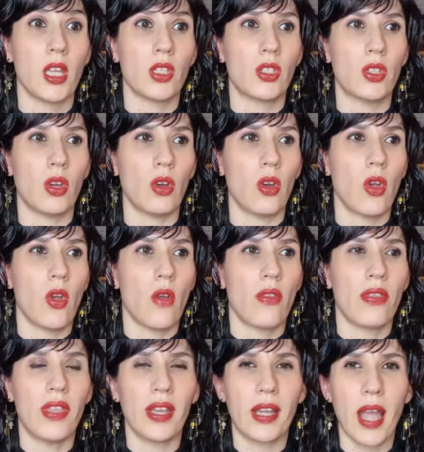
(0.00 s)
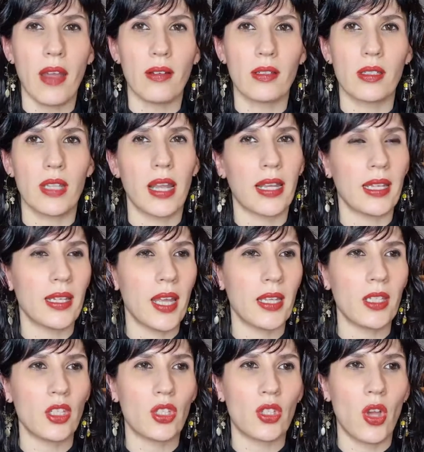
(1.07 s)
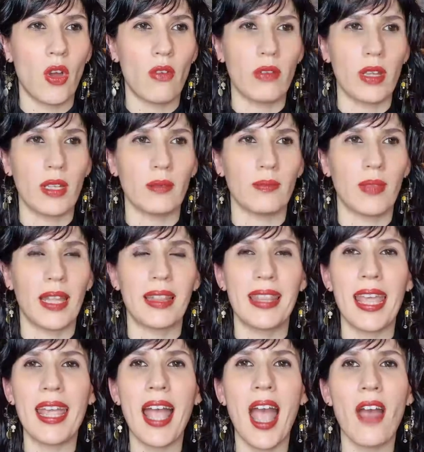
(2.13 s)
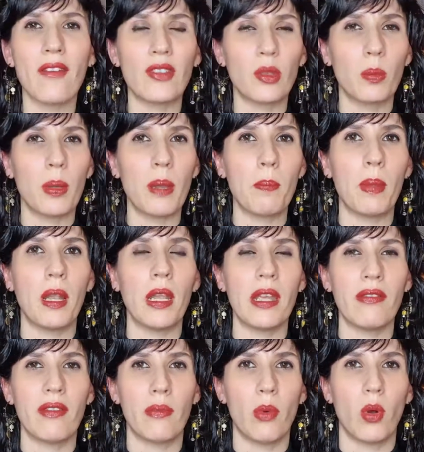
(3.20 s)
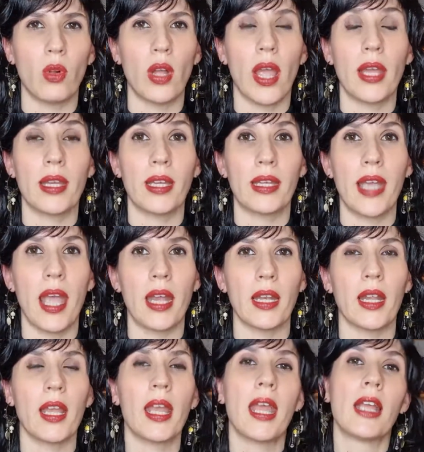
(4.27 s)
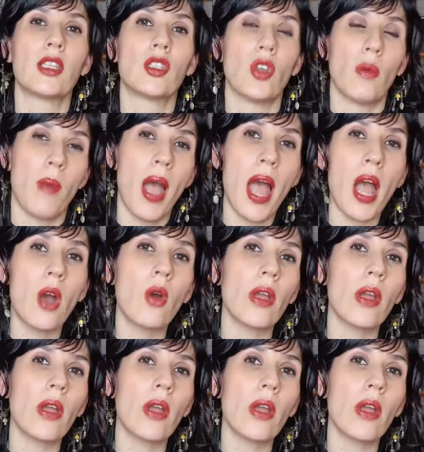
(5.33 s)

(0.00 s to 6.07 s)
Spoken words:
So the characters, like in any story, they have to be believable. And again, somehow